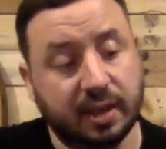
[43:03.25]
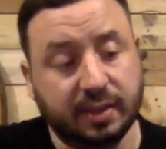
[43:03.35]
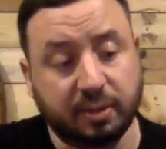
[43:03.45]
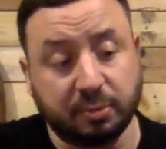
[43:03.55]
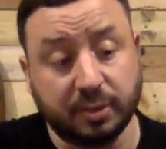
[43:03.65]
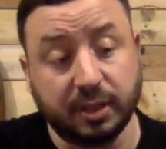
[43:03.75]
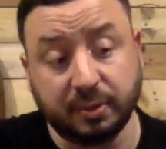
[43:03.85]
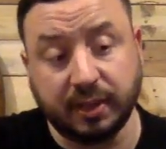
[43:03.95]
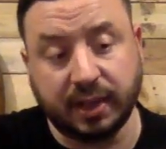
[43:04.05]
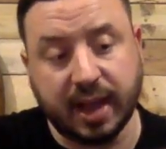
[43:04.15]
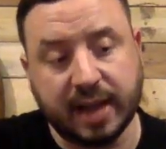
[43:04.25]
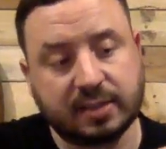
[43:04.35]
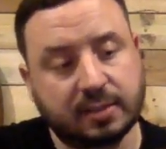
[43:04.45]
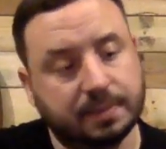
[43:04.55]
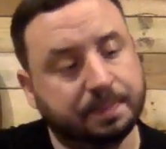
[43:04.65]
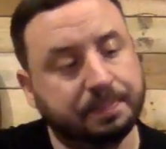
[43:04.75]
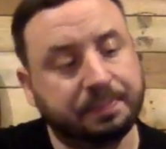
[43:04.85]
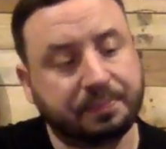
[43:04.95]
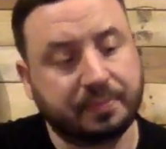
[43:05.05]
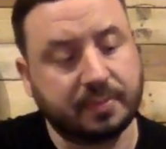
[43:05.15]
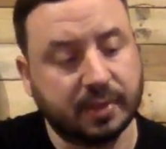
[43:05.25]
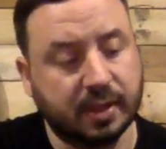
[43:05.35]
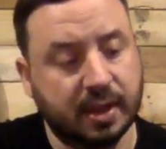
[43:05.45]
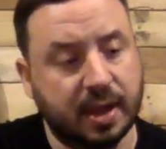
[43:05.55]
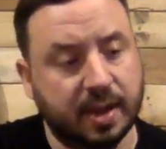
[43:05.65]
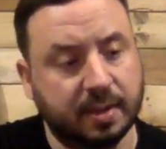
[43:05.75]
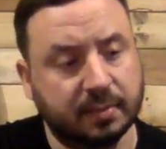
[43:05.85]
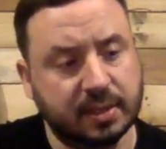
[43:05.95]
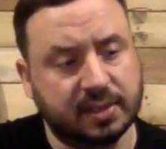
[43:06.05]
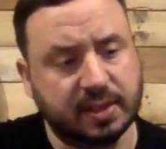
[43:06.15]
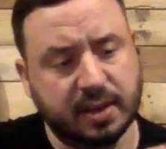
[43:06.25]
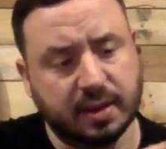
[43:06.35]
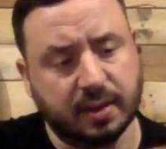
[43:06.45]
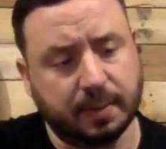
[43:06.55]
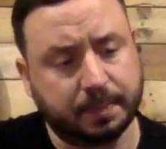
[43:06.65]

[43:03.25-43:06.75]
They're really really nice. Um, let's see here.